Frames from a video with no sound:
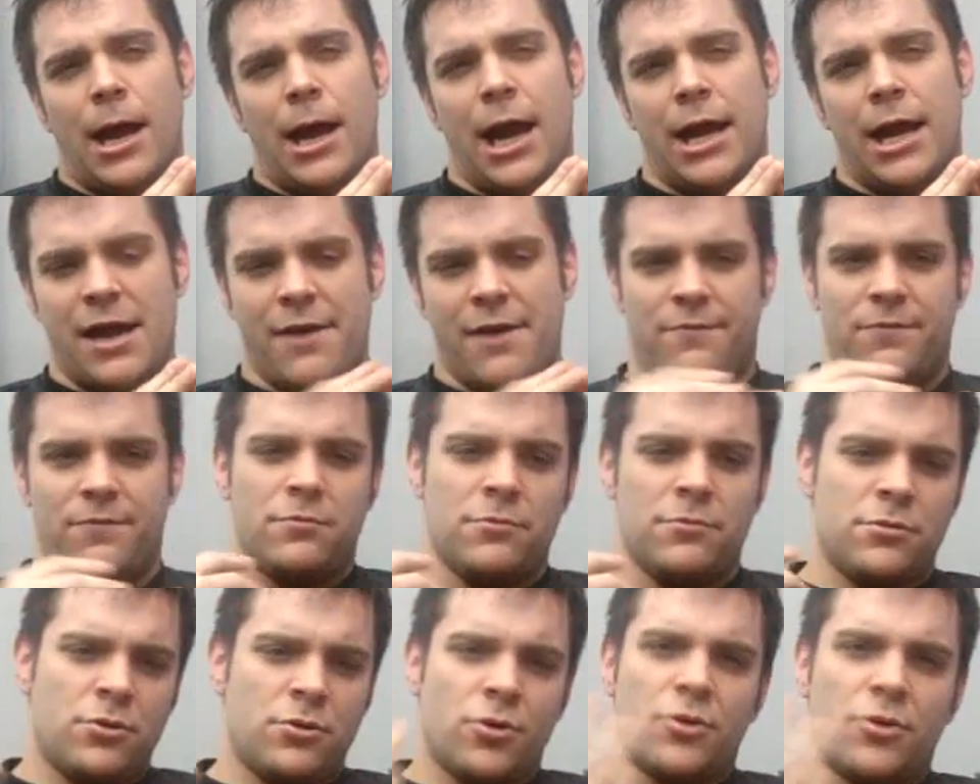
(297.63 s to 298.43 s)
And
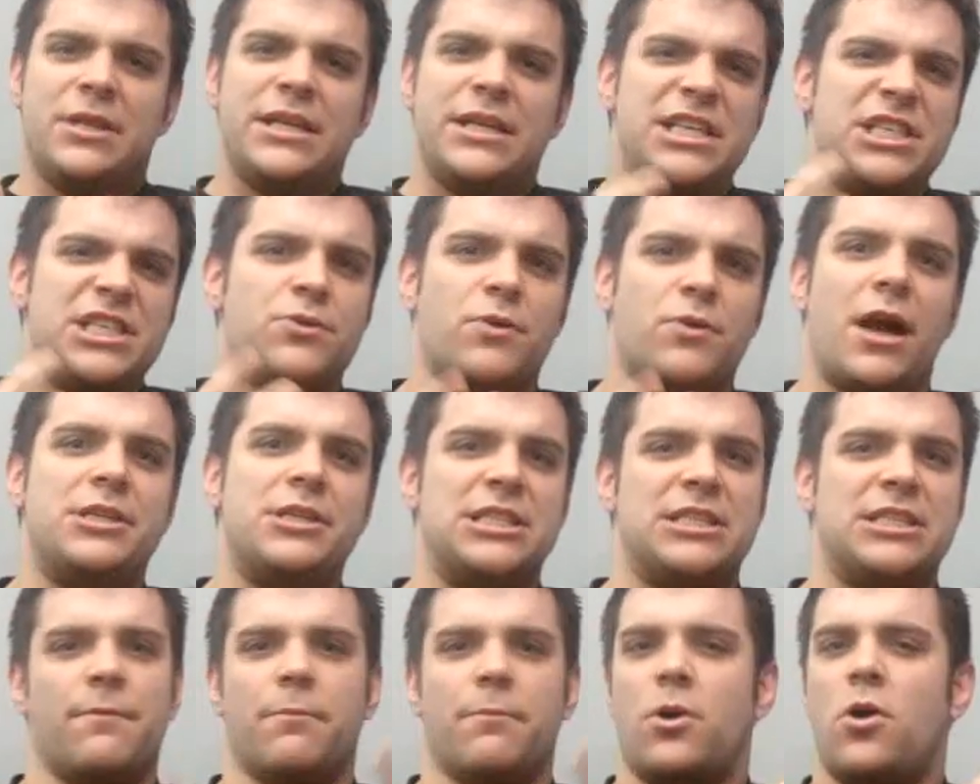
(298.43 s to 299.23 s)
I've learned these
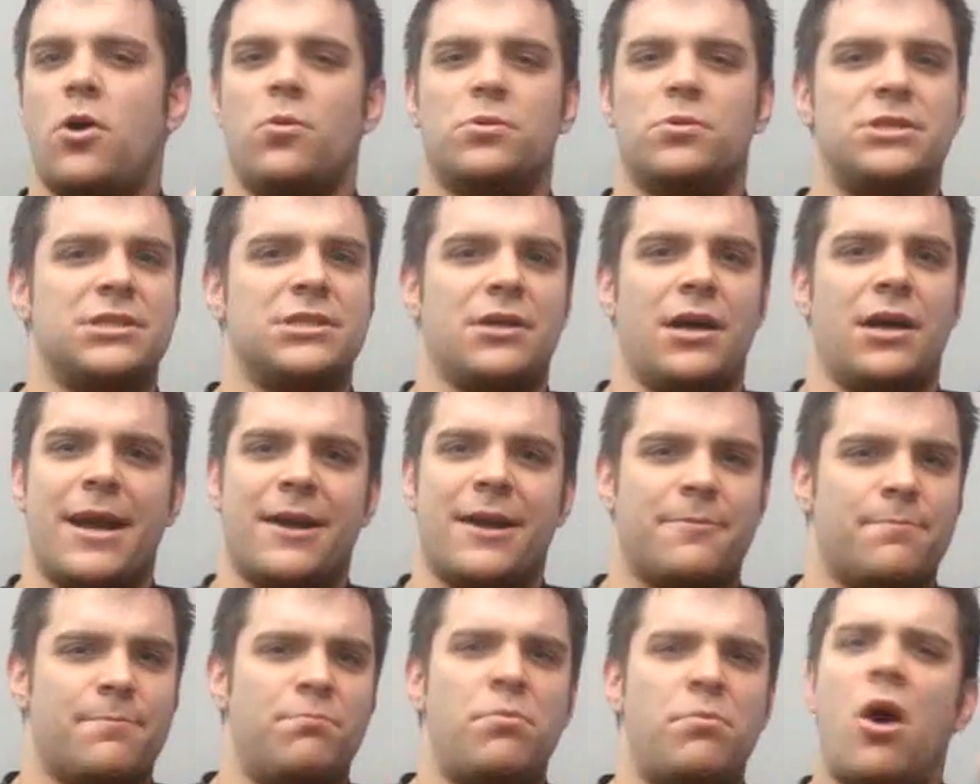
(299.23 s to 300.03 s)
strategies from coaches
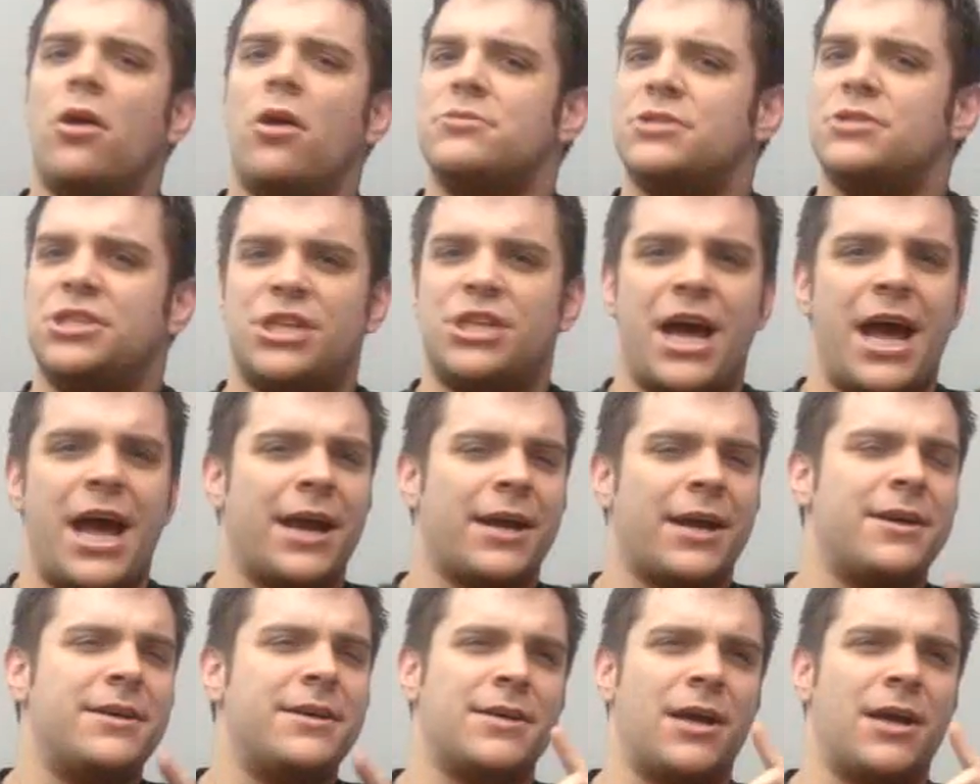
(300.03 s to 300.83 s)
like Paul
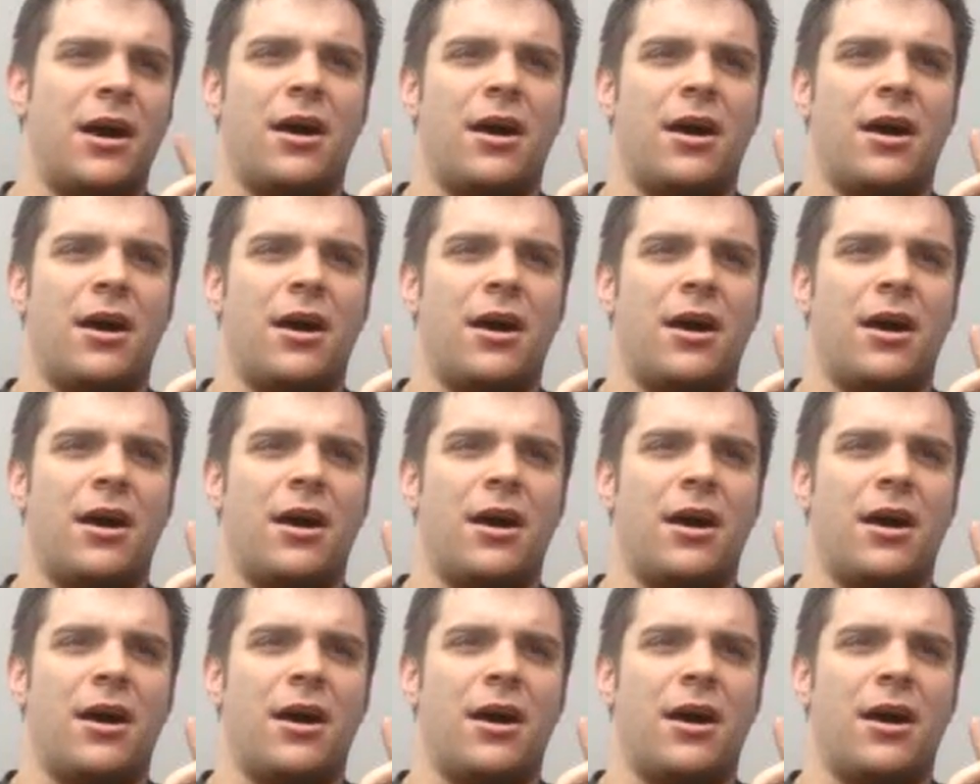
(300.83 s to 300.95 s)
Chek,